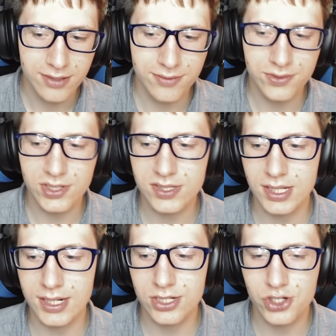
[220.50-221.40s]
We've just
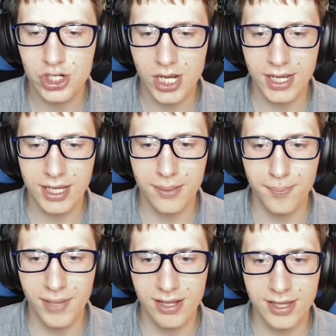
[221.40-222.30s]
got a giant
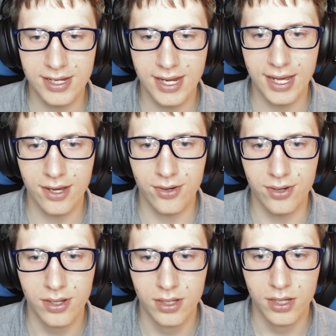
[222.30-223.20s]
melon
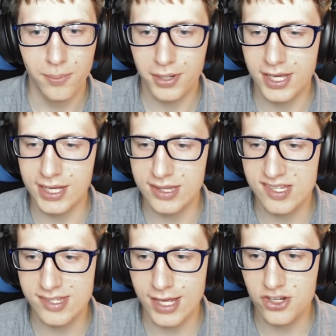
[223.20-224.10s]
now. But can the
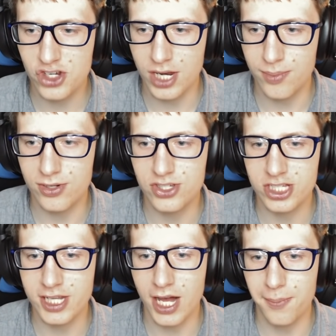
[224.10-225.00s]
sledgehammer
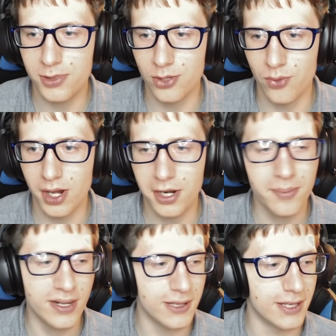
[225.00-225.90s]
stop the
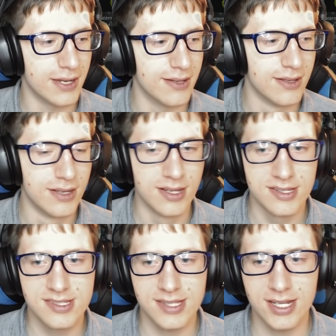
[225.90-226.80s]
watermelon?
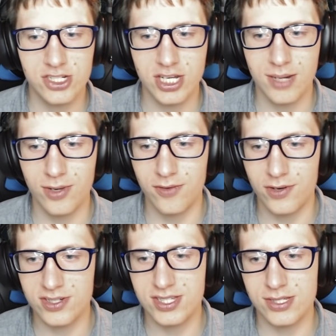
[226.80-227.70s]
Sledgehammer
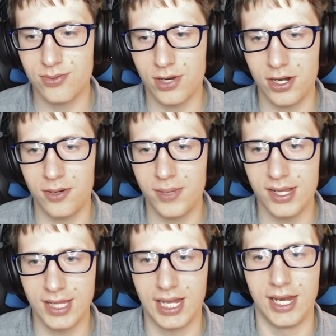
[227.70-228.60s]
versus
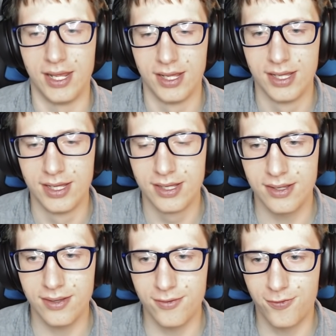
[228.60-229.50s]
watermelon.
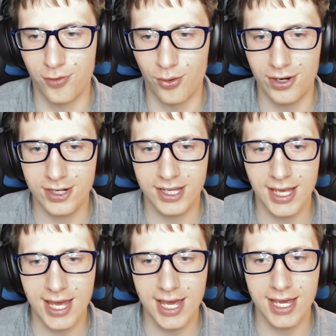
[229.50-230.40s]

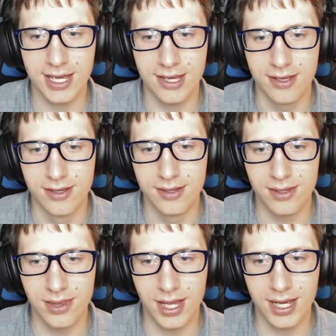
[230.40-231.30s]
4K
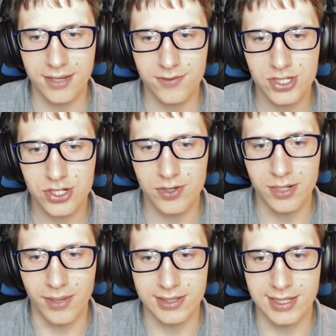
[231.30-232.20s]
live
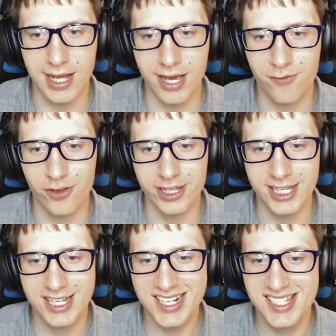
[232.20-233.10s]
stream on live
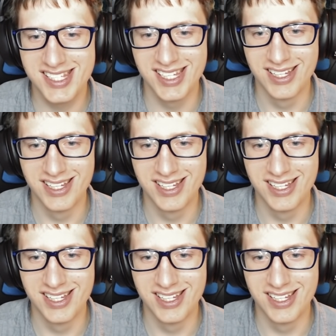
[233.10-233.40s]
leaks.